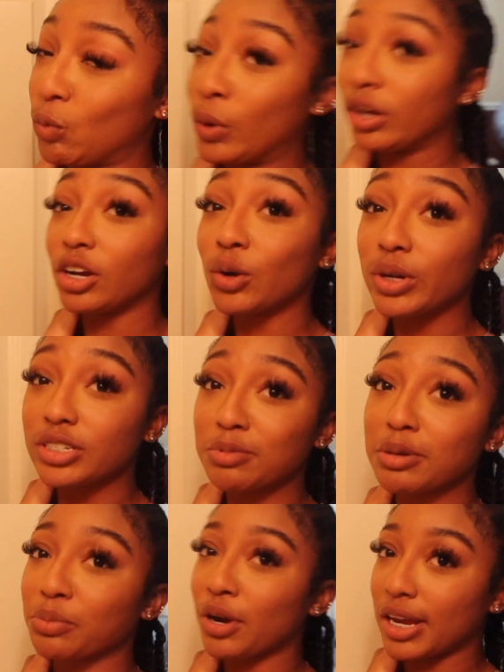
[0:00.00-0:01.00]
we're going to
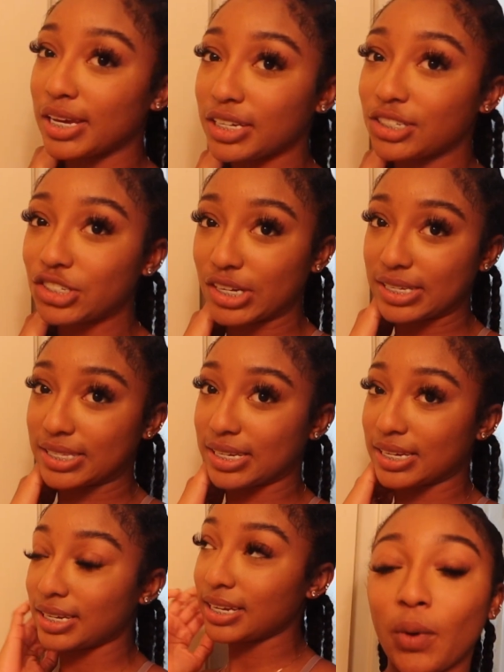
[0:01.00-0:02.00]
be pranking
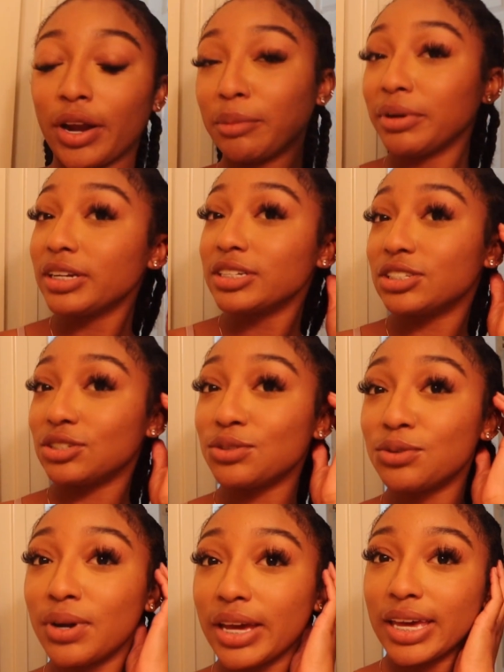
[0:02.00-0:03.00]
Jason. What I'm gonna
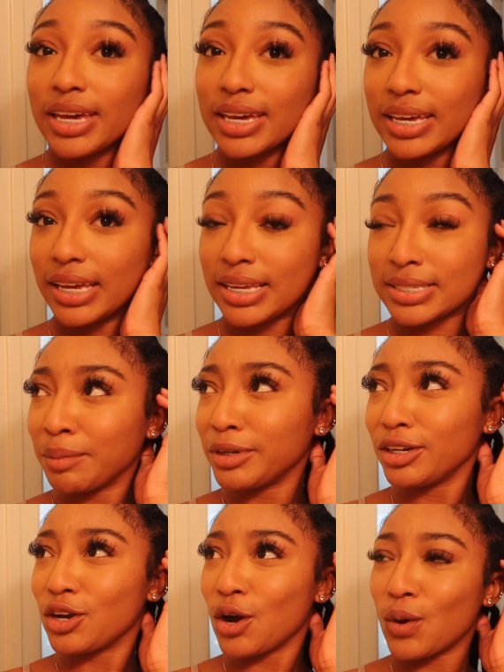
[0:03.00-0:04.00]
do is I'm
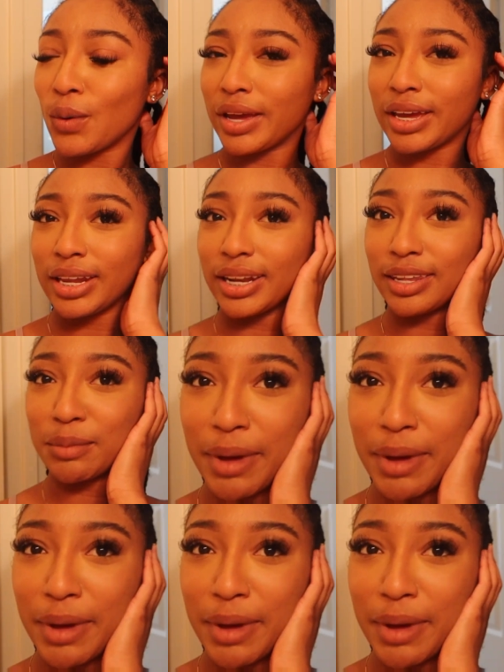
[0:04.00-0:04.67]
gonna go in the